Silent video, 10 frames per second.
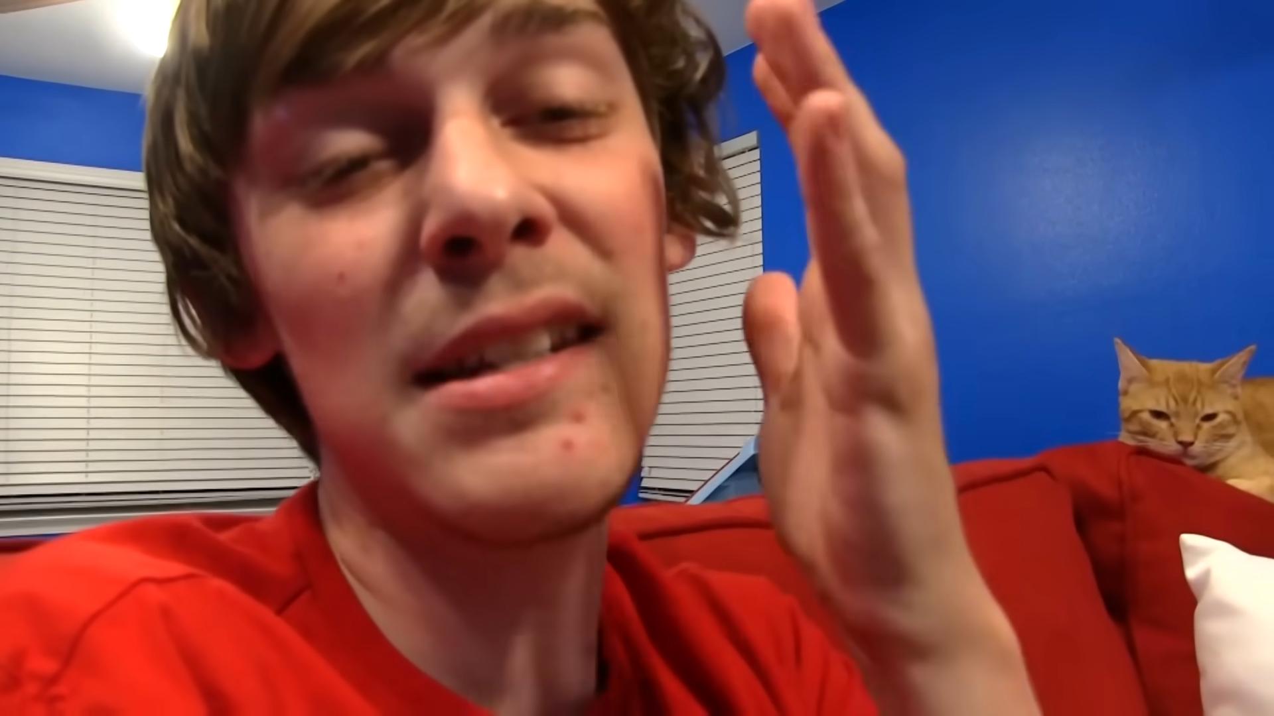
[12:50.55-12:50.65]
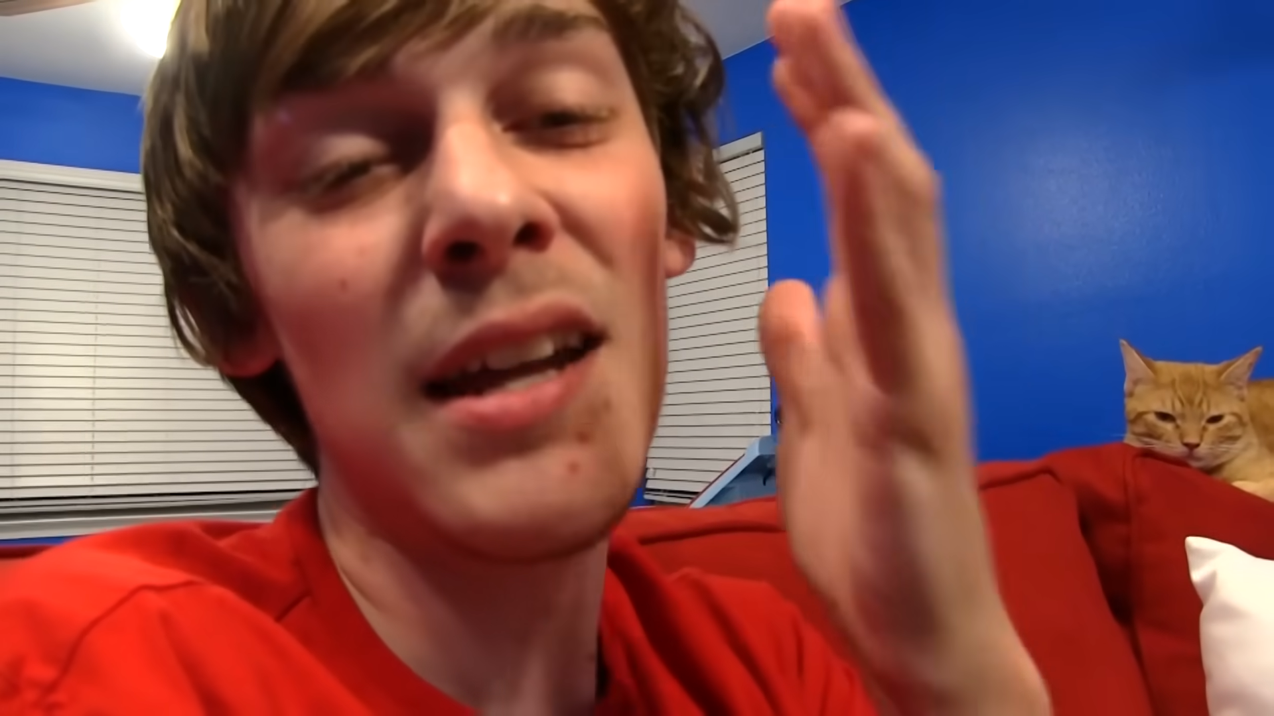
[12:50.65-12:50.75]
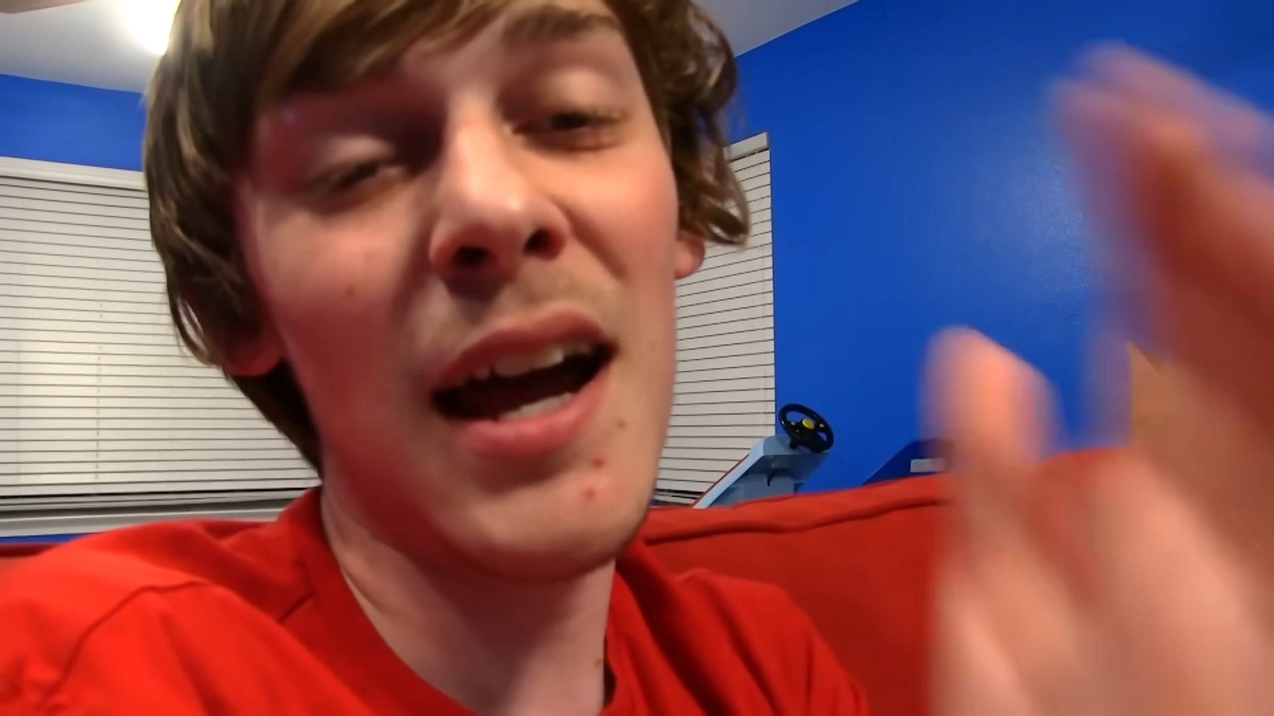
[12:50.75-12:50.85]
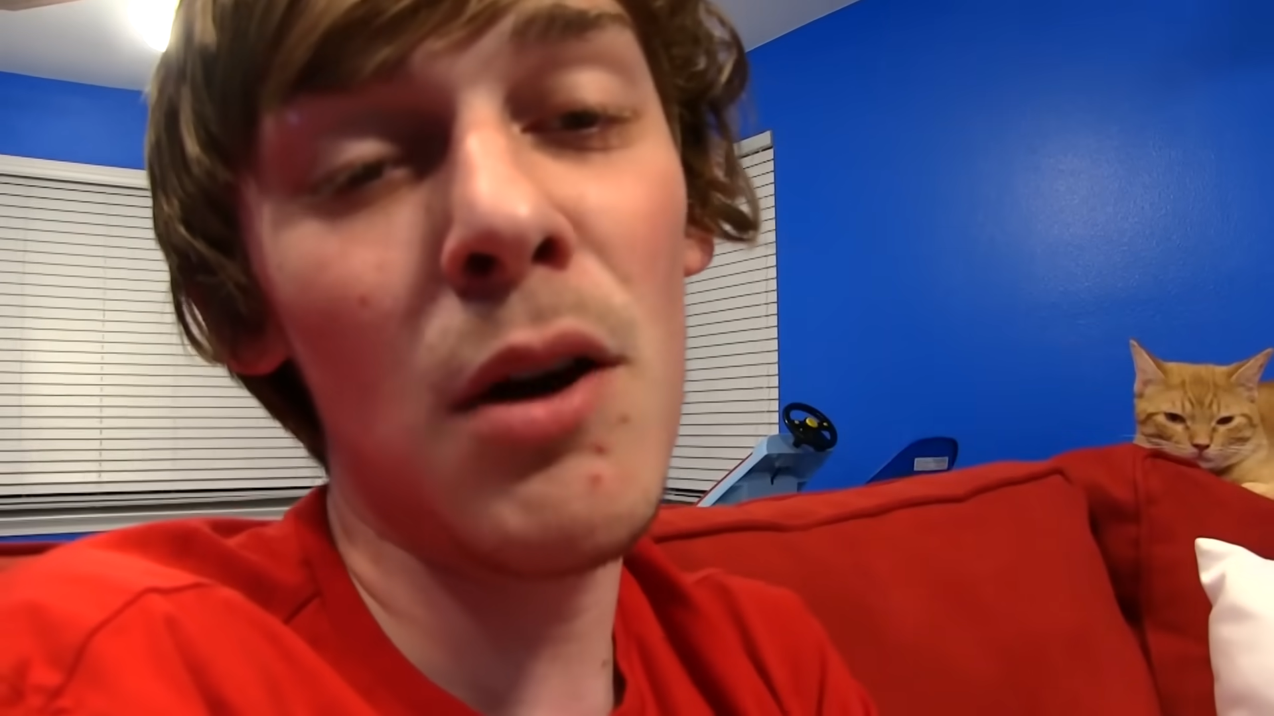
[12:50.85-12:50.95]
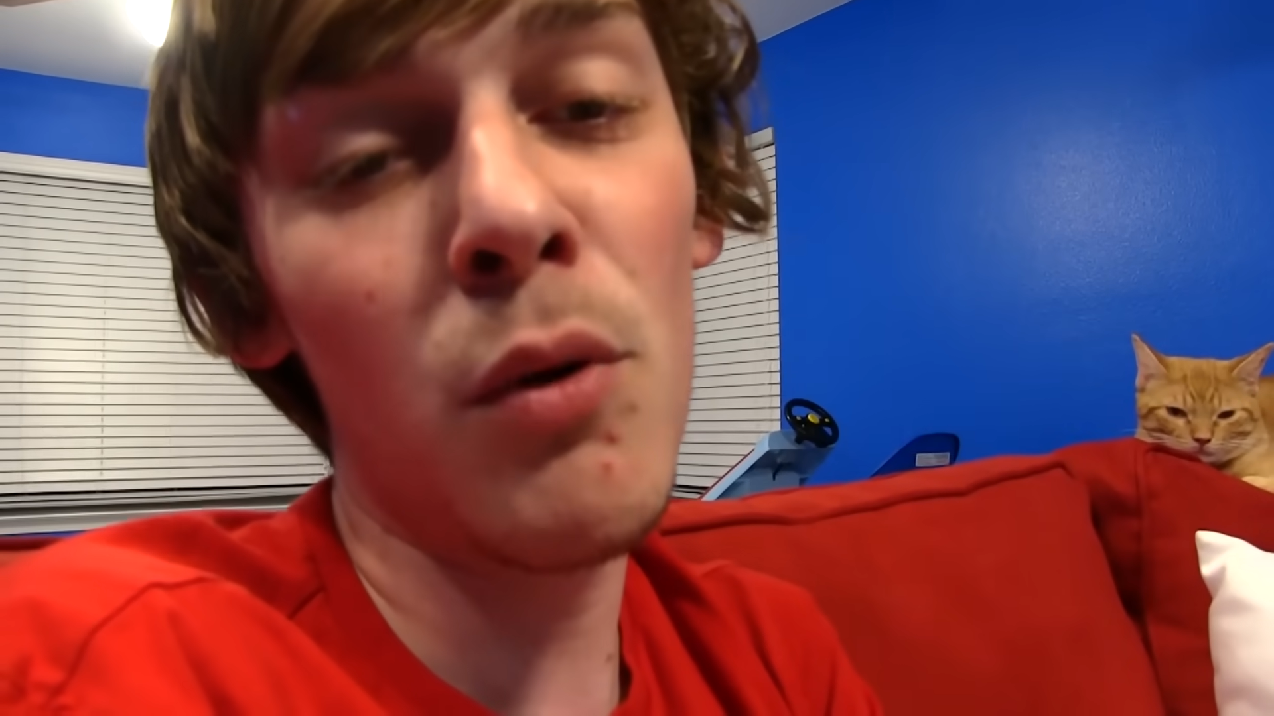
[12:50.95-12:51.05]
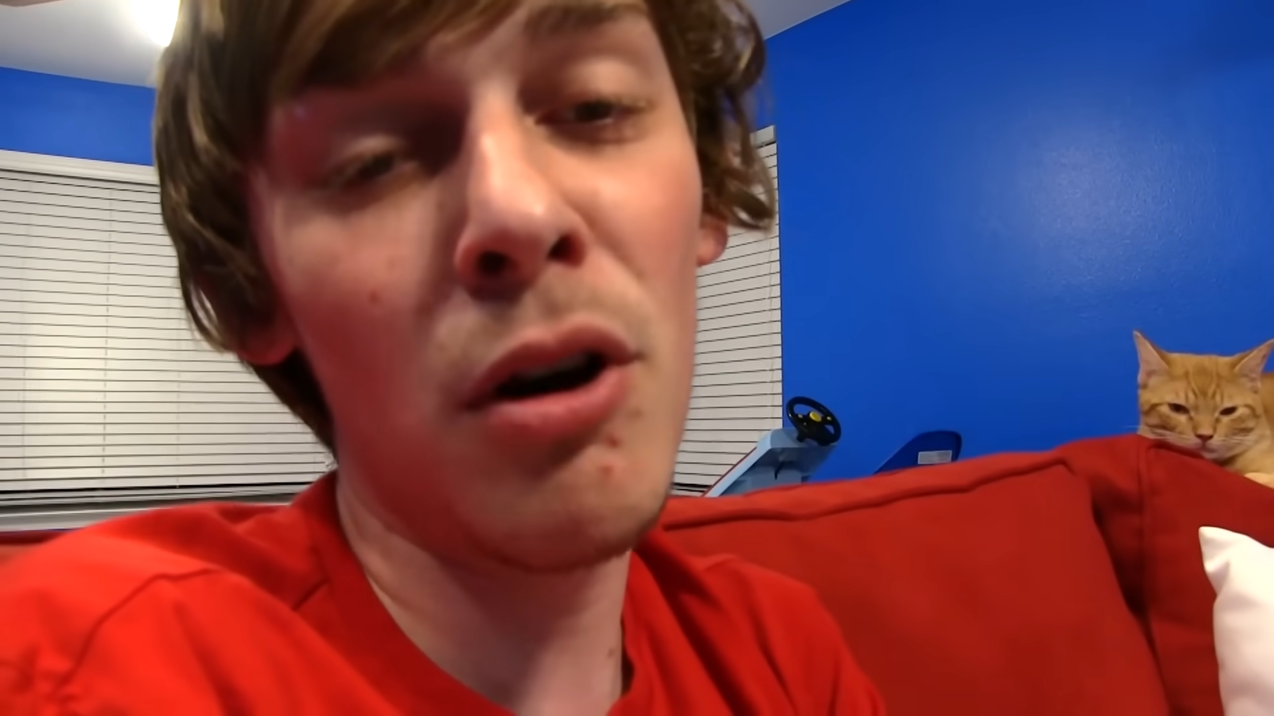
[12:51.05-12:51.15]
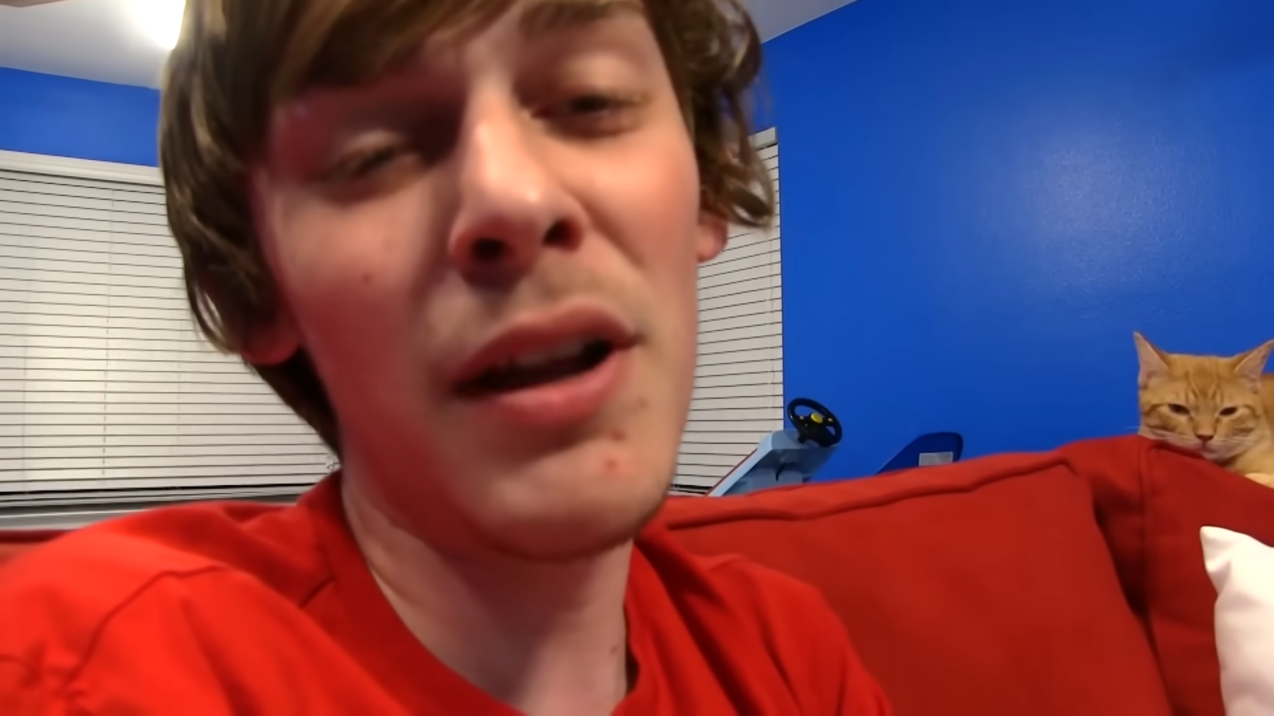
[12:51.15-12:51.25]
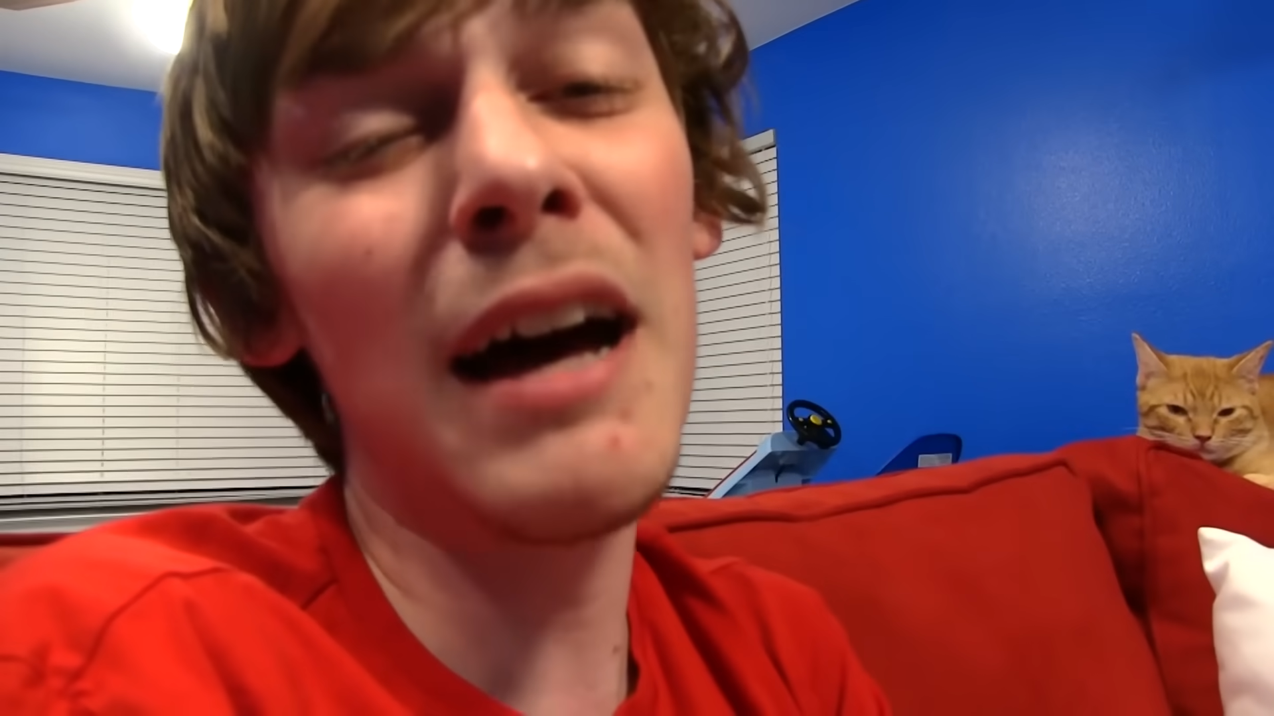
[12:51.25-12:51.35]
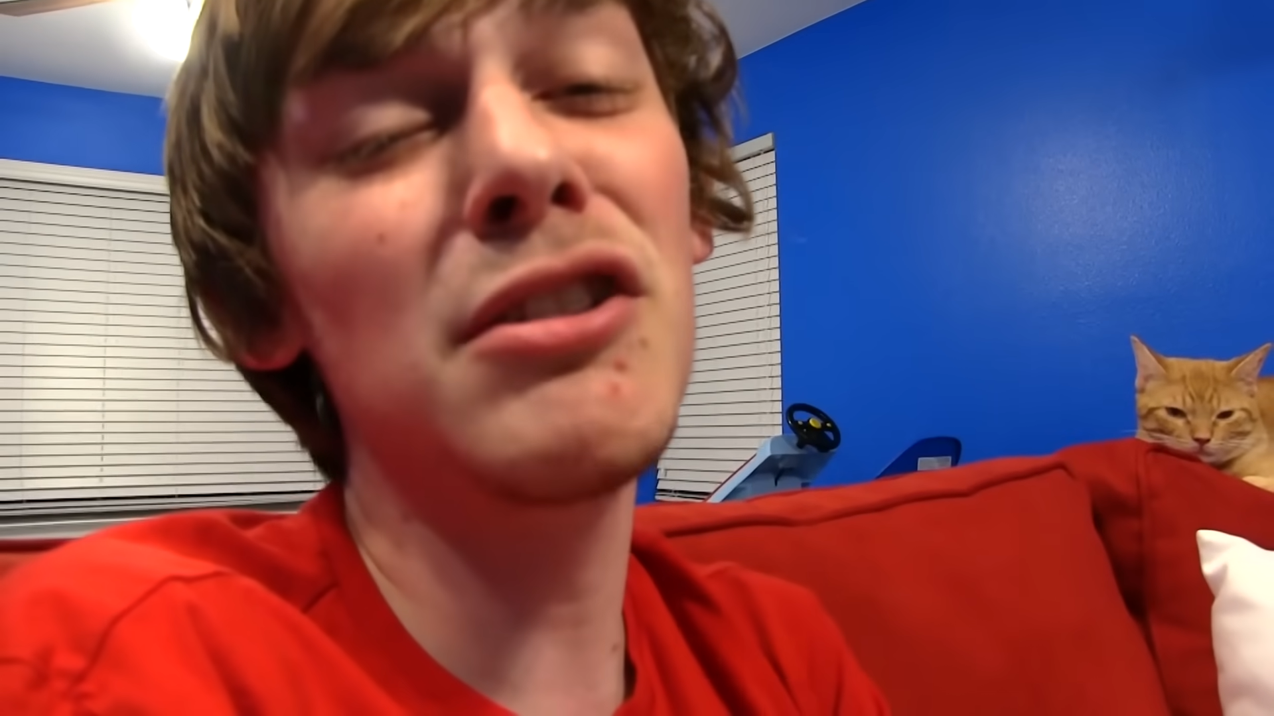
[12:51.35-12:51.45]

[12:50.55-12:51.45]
entire world.